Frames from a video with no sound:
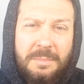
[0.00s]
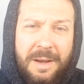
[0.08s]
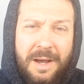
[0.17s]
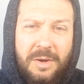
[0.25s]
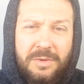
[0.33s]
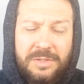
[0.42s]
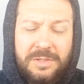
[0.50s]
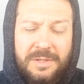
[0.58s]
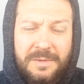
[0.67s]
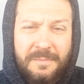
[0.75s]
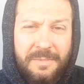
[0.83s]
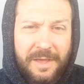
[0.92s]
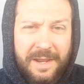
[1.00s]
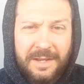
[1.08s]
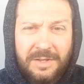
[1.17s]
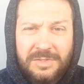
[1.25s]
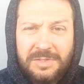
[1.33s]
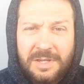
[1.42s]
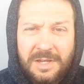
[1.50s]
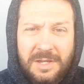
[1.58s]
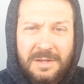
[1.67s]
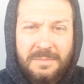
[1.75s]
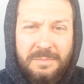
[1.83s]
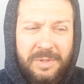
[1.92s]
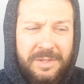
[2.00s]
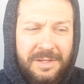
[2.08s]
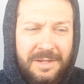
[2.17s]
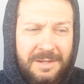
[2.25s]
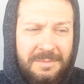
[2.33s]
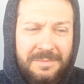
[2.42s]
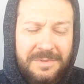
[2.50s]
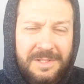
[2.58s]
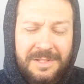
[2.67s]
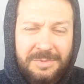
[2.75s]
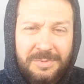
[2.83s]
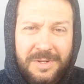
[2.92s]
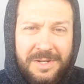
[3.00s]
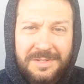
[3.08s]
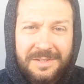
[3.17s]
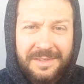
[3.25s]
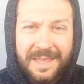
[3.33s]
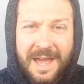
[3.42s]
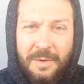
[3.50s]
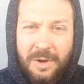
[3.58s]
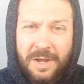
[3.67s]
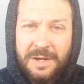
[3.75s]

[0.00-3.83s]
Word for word: about things but um, this one isn't that